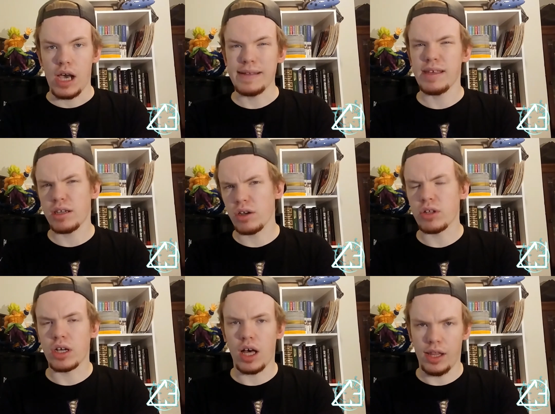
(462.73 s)
I did go
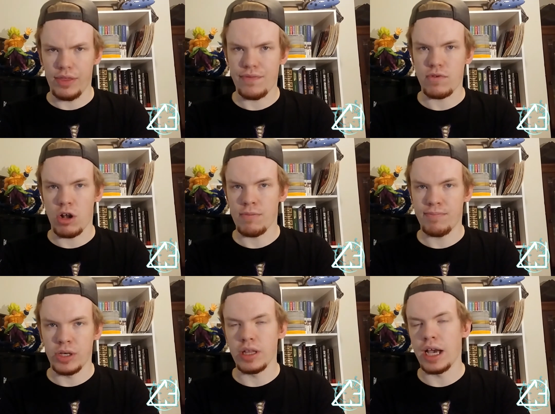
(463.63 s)
to college for art,
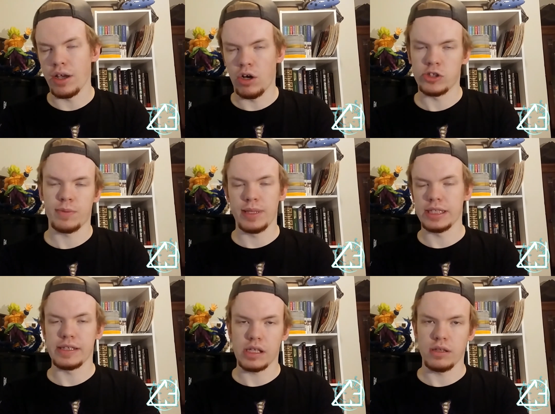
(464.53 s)
but I
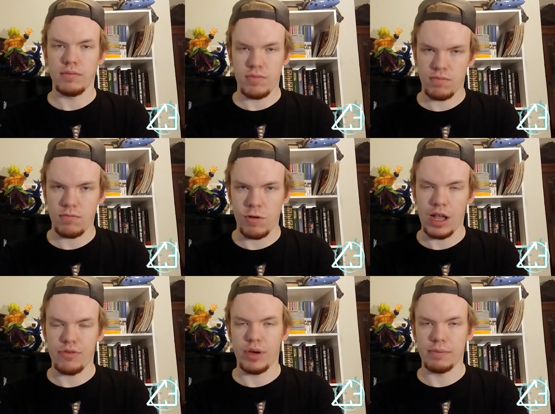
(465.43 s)
ultimately didn't
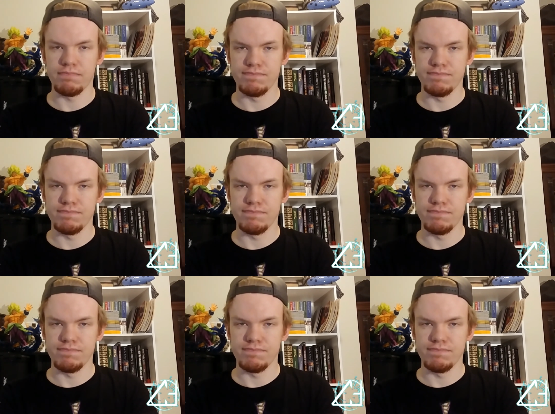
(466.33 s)
graduate.